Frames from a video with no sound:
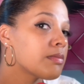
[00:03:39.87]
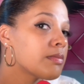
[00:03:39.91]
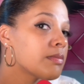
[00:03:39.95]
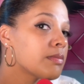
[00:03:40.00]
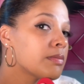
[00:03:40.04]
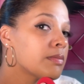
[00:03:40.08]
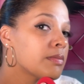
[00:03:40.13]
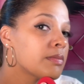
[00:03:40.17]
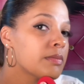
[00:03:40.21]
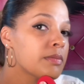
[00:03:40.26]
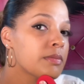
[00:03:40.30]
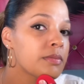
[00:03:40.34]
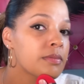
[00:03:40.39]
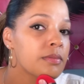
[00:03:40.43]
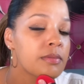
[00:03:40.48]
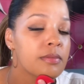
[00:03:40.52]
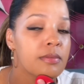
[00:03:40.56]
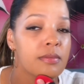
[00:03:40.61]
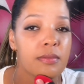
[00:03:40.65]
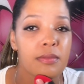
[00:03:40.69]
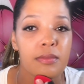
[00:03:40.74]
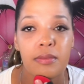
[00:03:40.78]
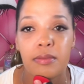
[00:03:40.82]

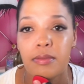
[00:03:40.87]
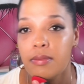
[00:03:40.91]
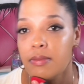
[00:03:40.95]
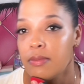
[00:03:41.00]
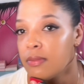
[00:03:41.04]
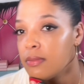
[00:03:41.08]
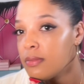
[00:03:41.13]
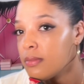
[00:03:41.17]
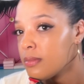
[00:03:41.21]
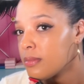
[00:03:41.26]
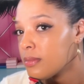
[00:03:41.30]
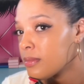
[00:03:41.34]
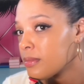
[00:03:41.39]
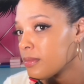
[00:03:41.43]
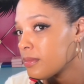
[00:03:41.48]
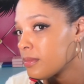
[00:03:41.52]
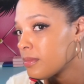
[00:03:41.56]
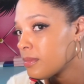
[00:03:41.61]
(no one is talking)